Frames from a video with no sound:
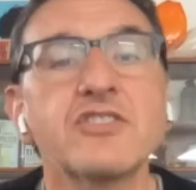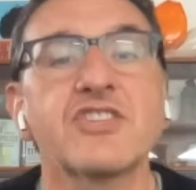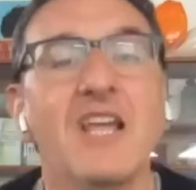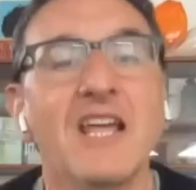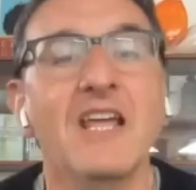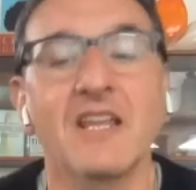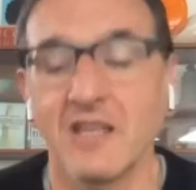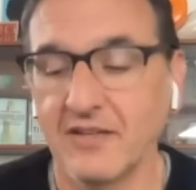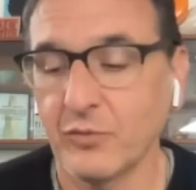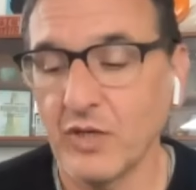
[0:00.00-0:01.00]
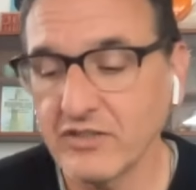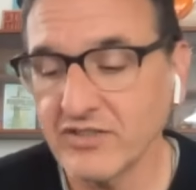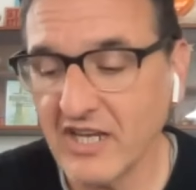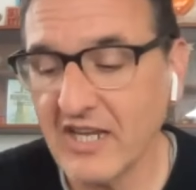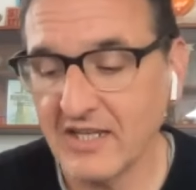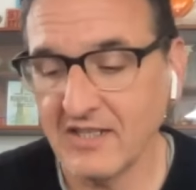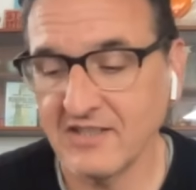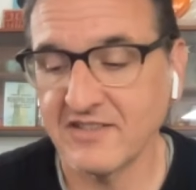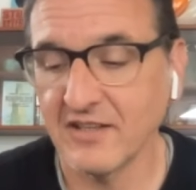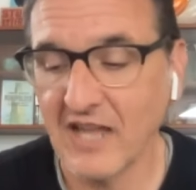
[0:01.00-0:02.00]
saying, if what you're saying
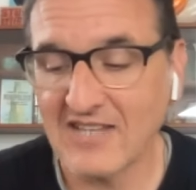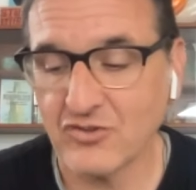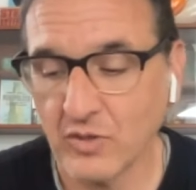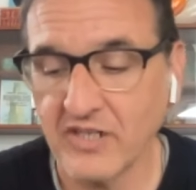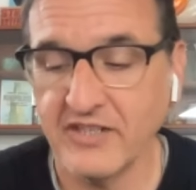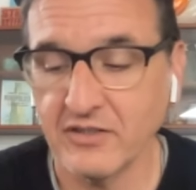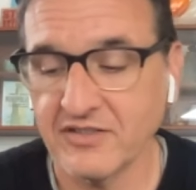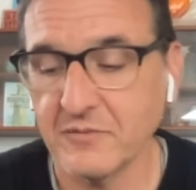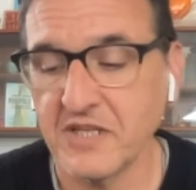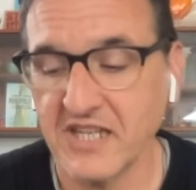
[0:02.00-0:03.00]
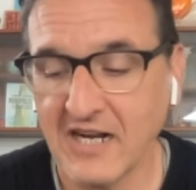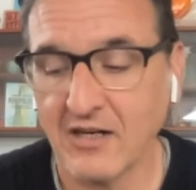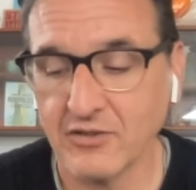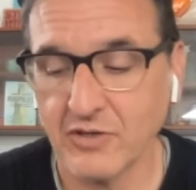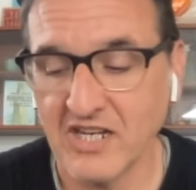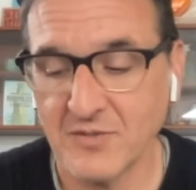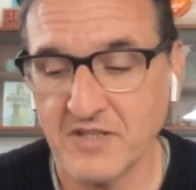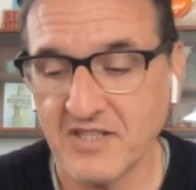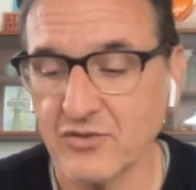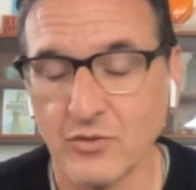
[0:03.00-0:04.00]
is the last 20 years have been characterized
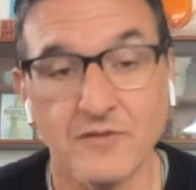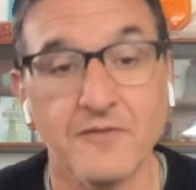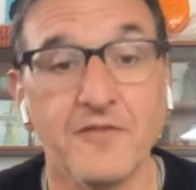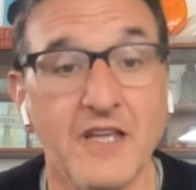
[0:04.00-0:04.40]
by this sort of